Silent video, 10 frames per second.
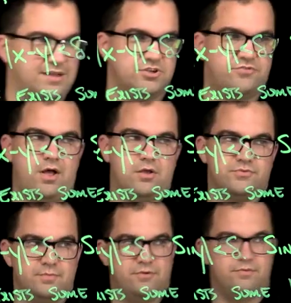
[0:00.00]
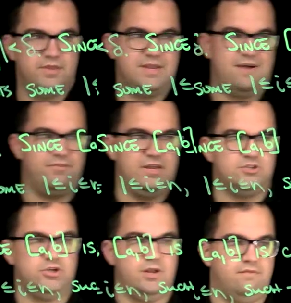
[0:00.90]
that just follows from the
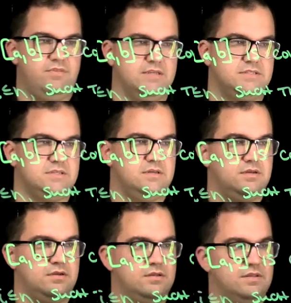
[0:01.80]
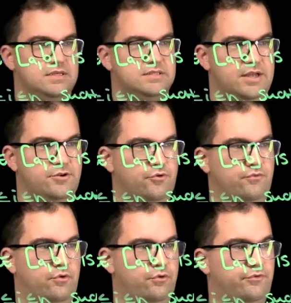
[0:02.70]
definition of these
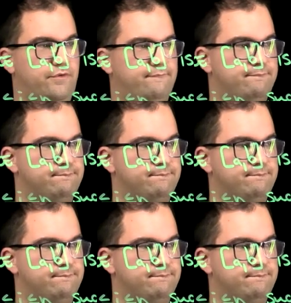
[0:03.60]
intervals.